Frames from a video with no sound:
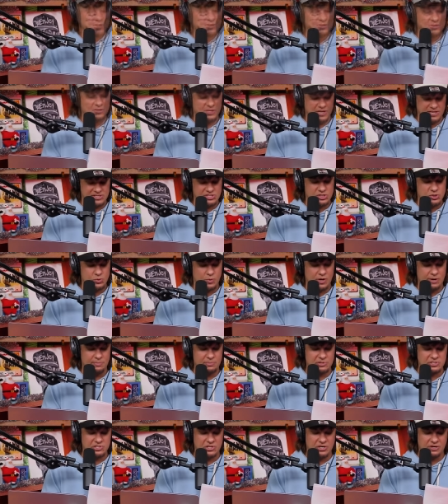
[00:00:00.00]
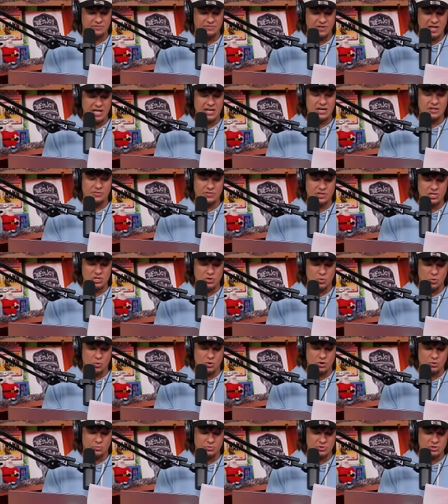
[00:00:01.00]
That's 20% off anything you
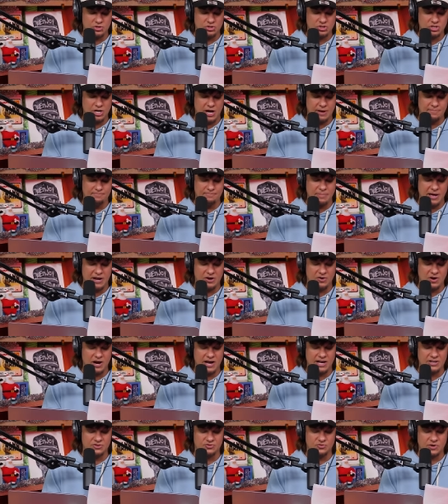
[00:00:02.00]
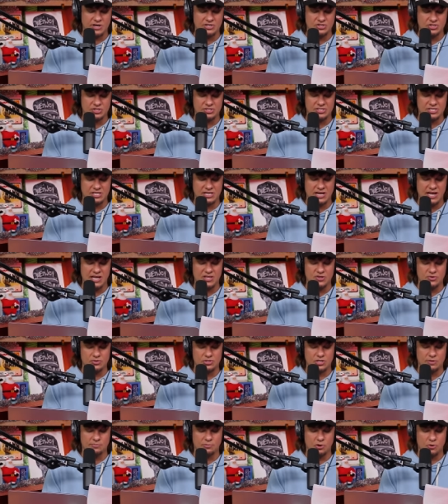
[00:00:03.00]
order when you shop Better Hydration today
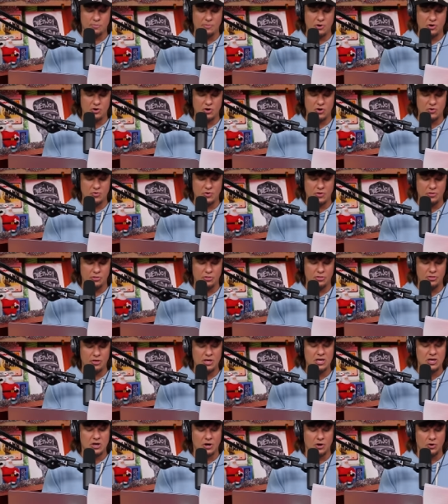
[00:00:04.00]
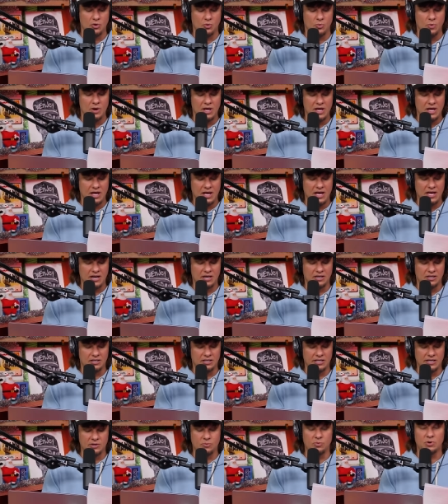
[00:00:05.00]
using promo code Theo at
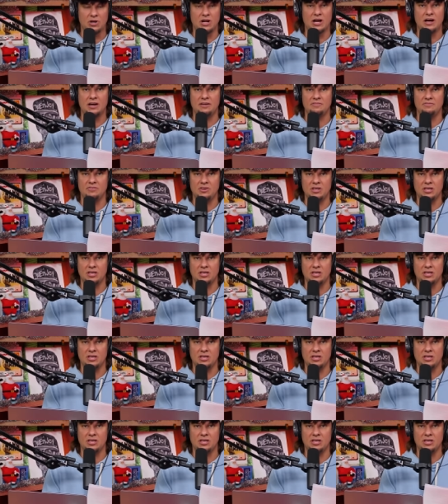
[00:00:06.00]
liquidiv.com.